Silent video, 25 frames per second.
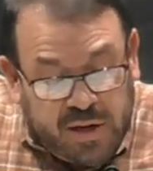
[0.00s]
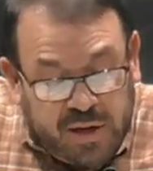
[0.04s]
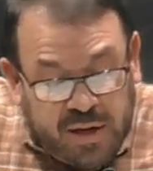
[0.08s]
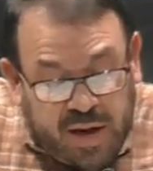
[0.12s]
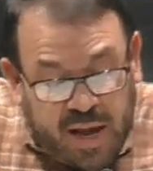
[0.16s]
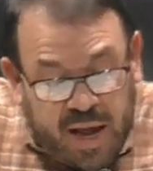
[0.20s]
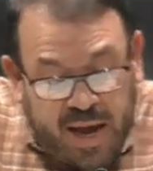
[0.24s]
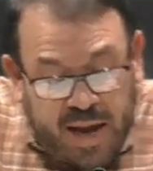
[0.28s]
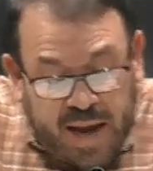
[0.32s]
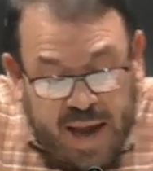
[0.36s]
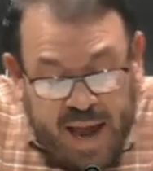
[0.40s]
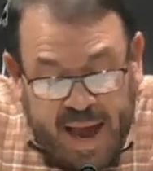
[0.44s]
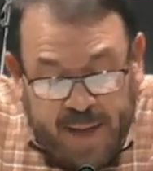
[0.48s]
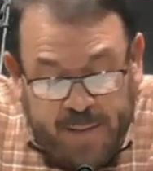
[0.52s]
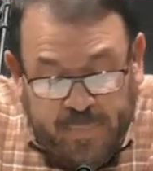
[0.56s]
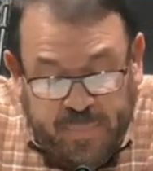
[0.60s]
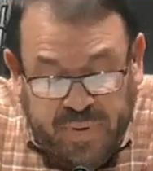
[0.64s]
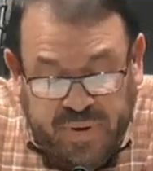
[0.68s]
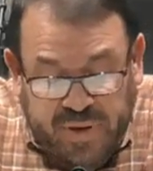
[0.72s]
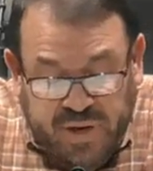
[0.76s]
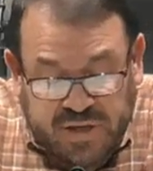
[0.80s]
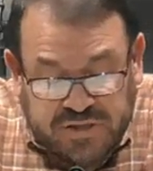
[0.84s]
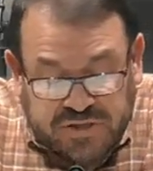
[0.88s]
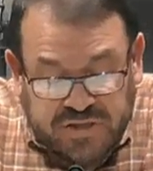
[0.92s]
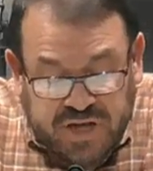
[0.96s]
Now, it
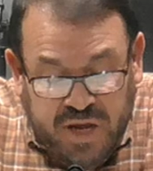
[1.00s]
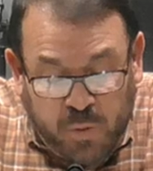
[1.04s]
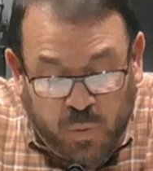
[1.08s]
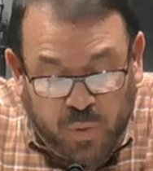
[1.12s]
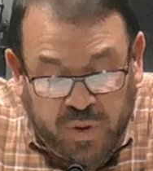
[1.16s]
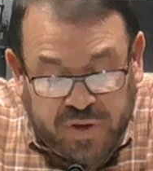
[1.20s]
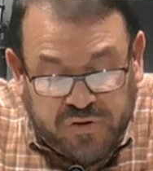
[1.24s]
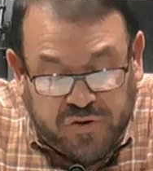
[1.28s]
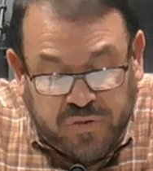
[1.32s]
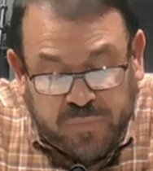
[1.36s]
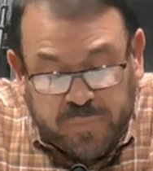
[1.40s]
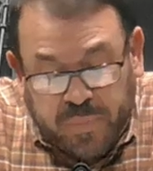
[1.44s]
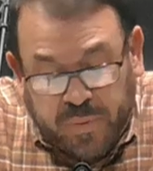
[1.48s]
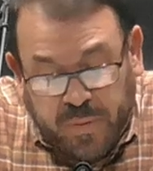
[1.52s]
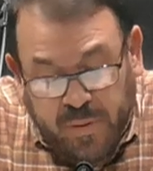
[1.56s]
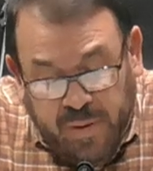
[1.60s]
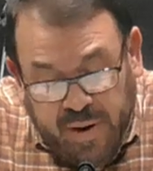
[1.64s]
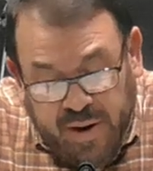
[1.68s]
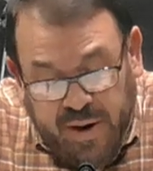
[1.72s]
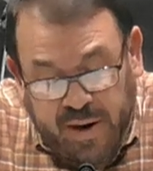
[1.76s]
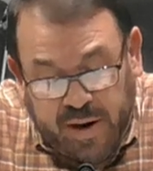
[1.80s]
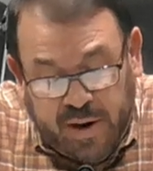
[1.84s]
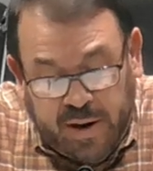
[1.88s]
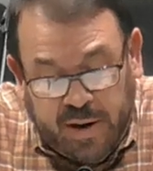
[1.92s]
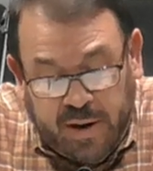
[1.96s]
happened as they went to
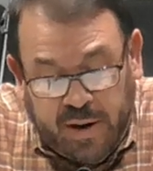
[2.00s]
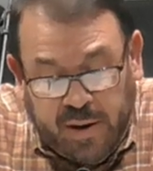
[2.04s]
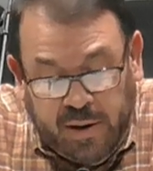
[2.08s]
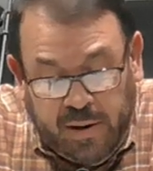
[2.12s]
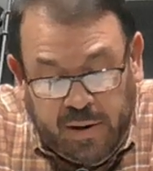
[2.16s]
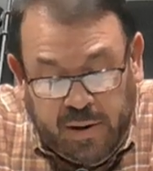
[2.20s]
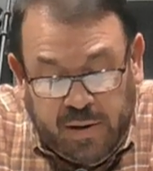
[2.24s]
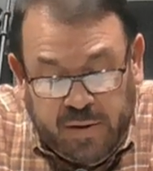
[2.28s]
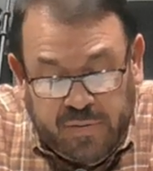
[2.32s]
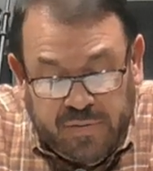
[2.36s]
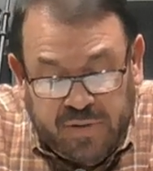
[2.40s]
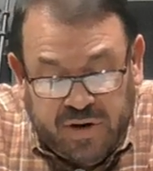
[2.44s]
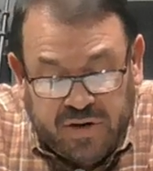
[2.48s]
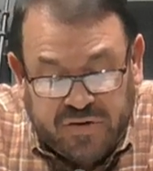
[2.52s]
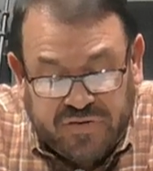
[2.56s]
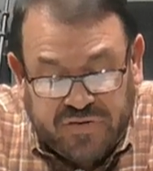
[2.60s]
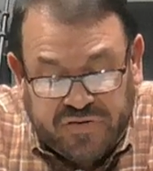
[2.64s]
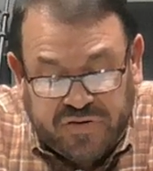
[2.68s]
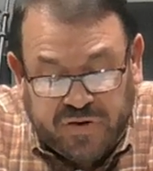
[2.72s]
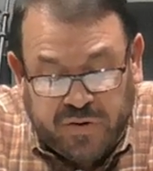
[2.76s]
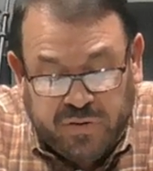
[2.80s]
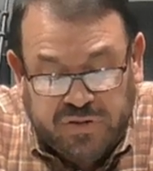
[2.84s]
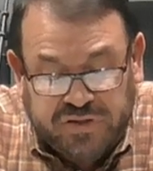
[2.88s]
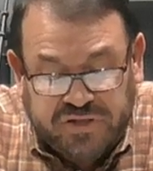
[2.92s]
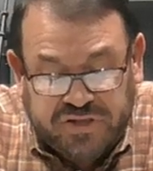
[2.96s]
prayer that a
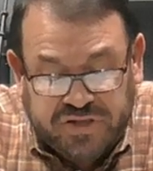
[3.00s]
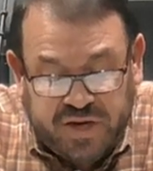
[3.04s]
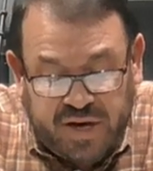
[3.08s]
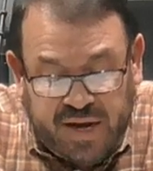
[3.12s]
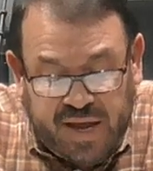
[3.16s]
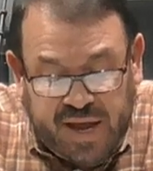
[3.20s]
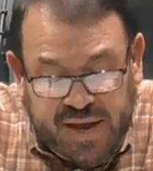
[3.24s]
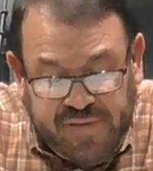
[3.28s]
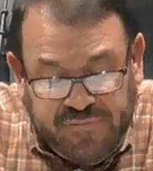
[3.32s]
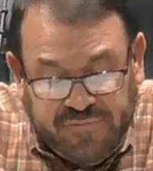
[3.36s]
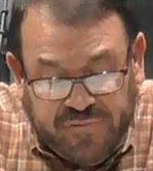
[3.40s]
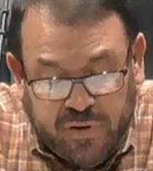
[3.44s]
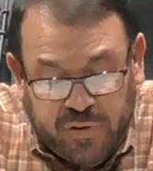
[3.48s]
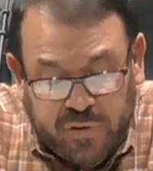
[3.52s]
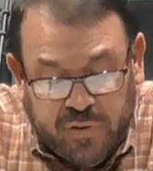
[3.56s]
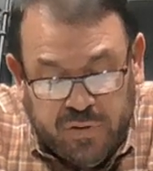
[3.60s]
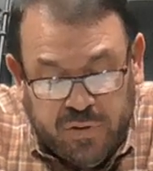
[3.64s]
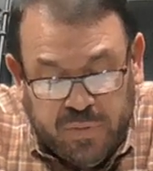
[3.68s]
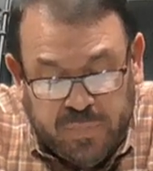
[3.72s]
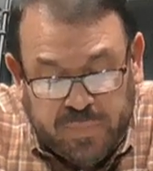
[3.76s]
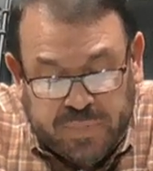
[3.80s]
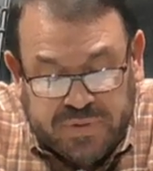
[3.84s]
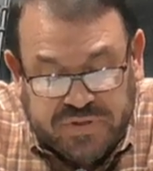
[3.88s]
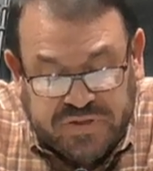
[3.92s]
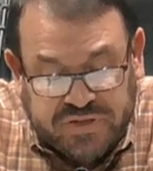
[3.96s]
certain slave girl
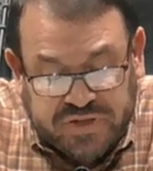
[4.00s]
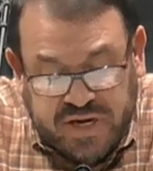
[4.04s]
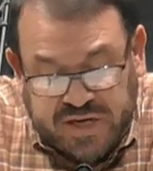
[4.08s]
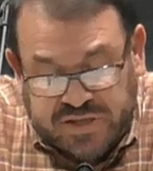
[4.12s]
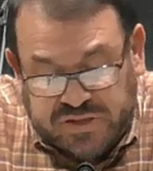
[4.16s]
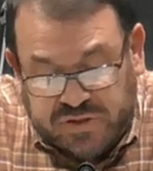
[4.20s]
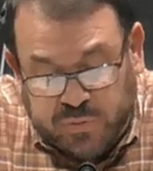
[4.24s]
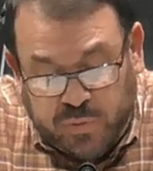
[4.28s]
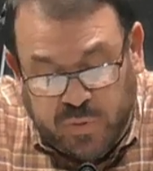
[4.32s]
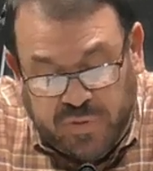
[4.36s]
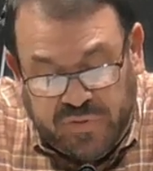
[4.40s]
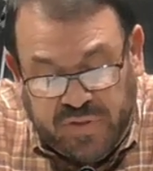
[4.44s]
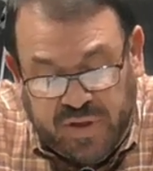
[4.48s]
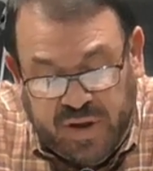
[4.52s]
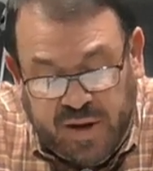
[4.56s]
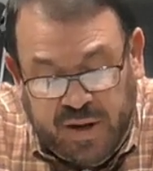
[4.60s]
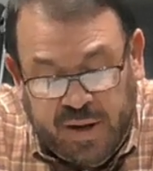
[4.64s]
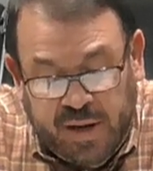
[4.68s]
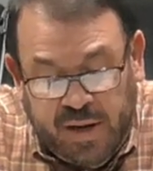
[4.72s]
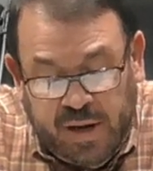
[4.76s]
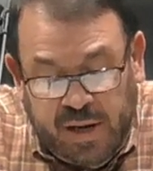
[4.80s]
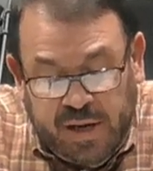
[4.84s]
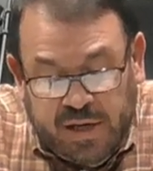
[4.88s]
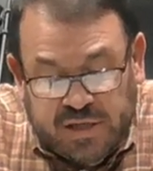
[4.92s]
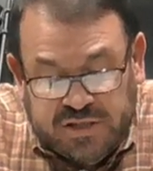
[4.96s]
possessed with a
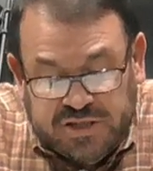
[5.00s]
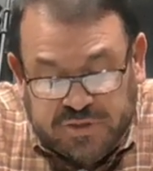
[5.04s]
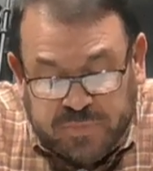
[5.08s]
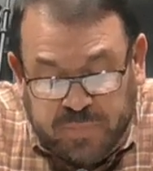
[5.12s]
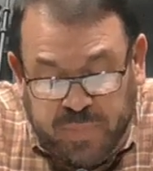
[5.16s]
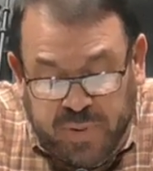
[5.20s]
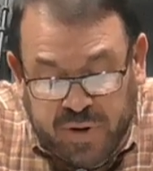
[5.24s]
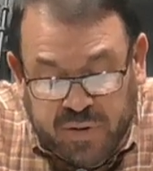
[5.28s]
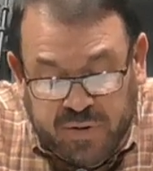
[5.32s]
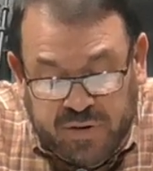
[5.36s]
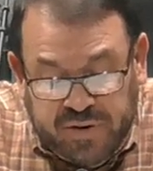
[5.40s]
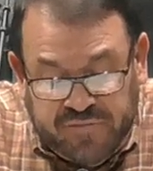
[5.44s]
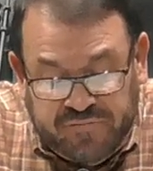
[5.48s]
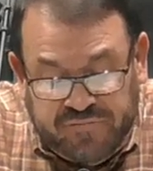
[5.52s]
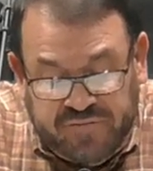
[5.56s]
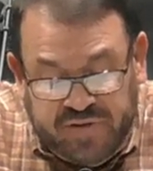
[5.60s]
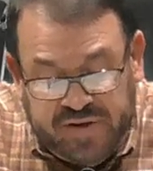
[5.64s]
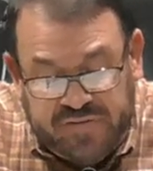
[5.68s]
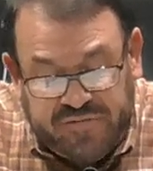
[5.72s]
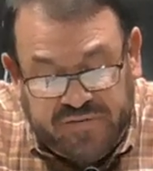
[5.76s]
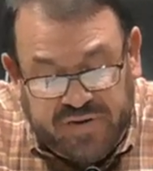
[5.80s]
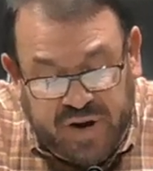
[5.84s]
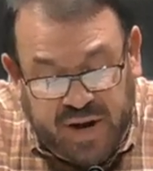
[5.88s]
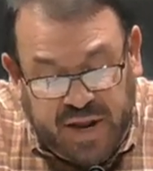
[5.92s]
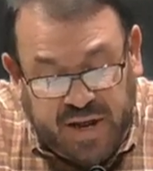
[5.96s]
spirit of
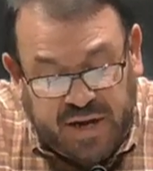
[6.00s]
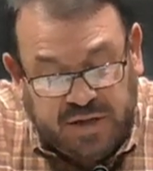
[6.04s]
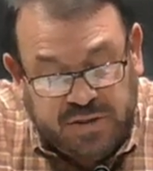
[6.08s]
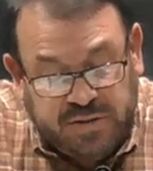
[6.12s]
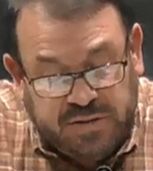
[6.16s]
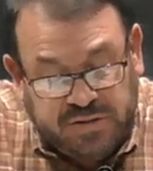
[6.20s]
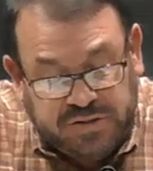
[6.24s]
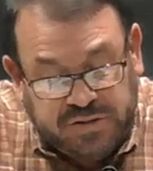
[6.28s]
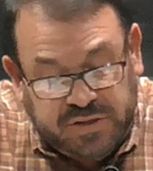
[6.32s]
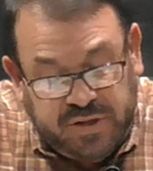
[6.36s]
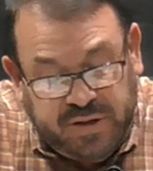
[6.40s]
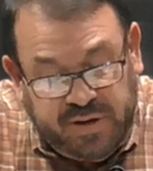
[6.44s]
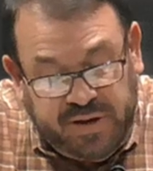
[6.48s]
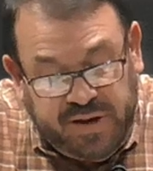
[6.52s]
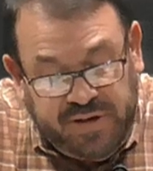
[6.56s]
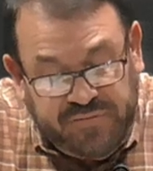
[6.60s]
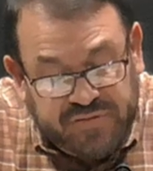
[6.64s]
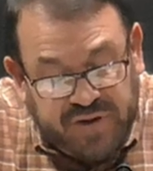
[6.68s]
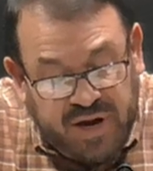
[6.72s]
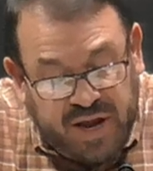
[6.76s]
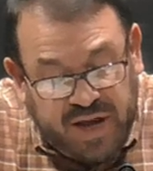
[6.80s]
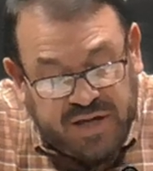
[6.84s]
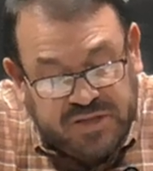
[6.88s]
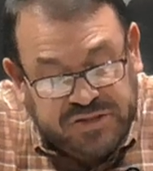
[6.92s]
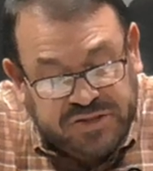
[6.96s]

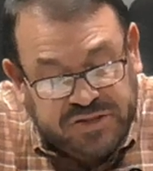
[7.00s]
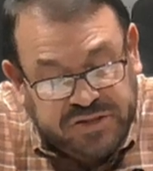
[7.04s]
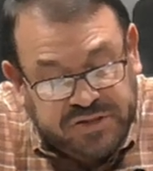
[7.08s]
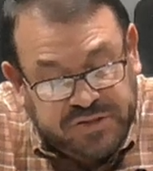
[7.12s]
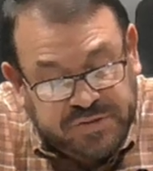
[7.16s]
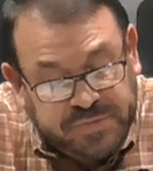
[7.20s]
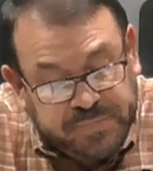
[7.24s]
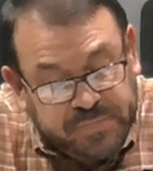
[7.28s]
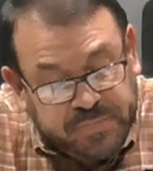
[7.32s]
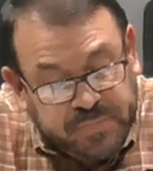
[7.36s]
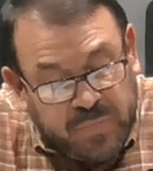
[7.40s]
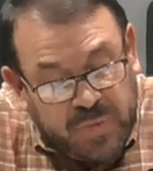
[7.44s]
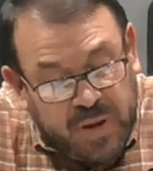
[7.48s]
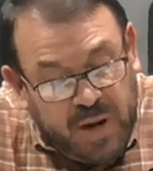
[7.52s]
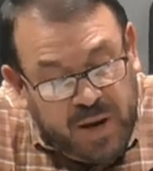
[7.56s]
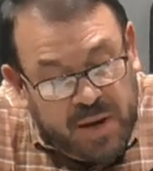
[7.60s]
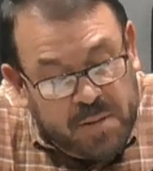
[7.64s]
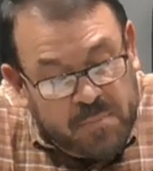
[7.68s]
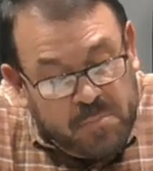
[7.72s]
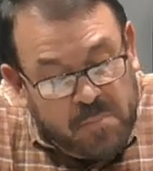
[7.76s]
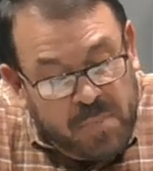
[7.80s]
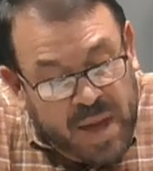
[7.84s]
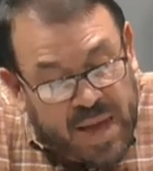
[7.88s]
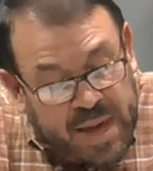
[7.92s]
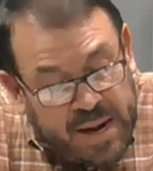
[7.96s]
divination
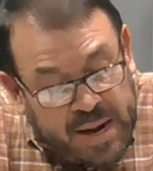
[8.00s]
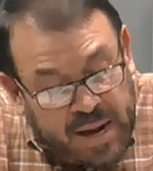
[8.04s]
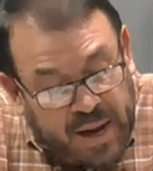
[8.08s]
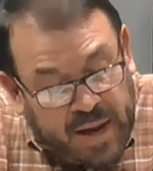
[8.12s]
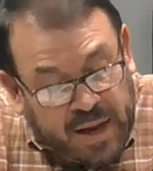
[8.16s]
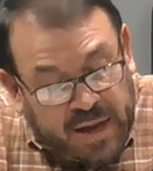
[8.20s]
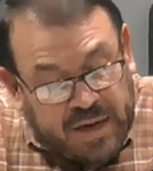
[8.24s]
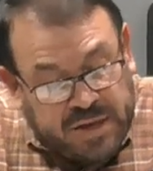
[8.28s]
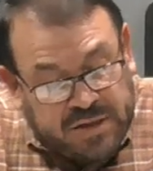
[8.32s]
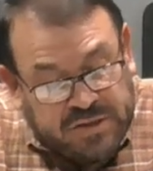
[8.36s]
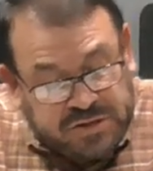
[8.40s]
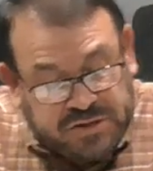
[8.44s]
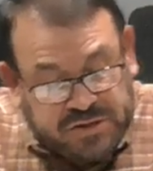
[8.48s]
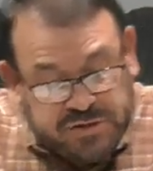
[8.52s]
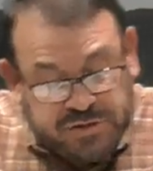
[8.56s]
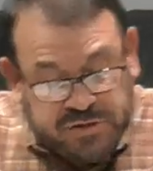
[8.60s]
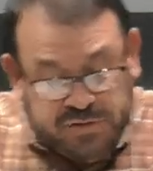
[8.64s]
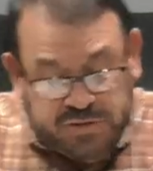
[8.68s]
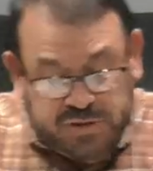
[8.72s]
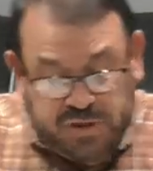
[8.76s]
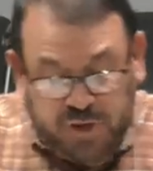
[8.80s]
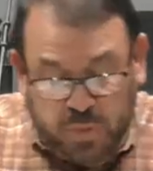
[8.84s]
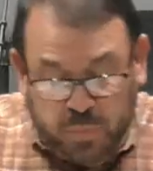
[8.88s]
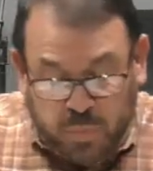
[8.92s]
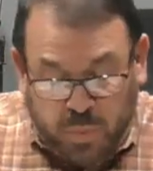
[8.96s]
met us,
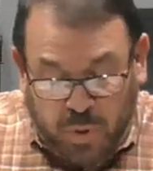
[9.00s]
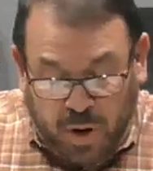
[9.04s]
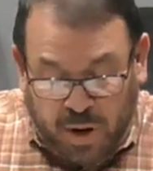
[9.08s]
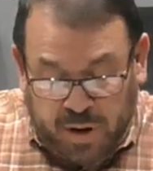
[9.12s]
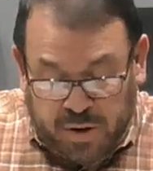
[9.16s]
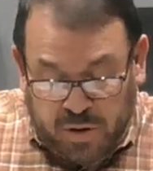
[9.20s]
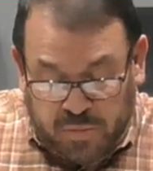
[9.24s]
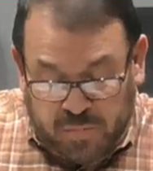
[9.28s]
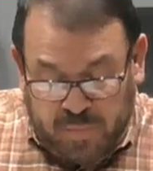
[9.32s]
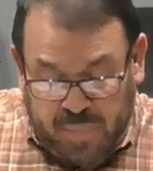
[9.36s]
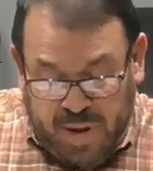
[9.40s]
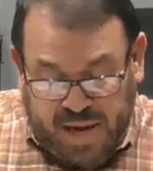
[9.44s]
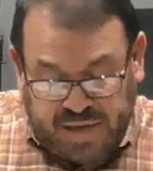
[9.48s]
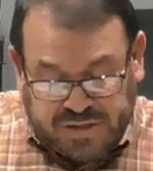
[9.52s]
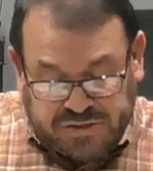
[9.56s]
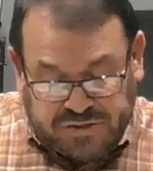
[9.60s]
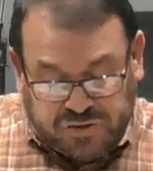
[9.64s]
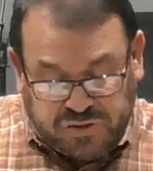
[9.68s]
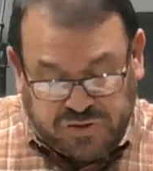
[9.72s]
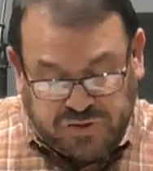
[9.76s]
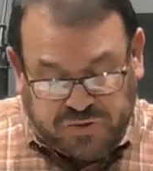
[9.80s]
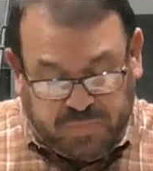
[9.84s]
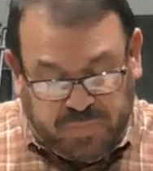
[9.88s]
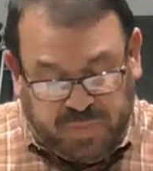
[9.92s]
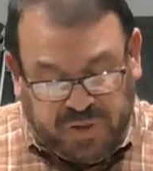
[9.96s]
who brought her
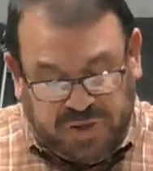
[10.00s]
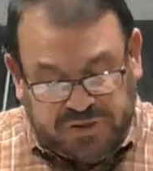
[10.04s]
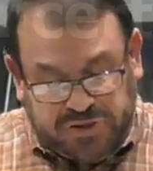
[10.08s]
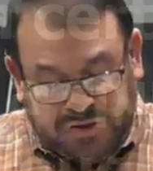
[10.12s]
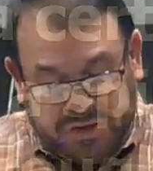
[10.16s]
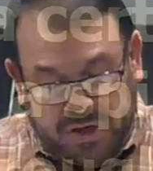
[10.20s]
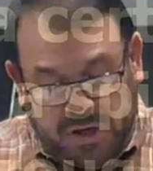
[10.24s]
masters much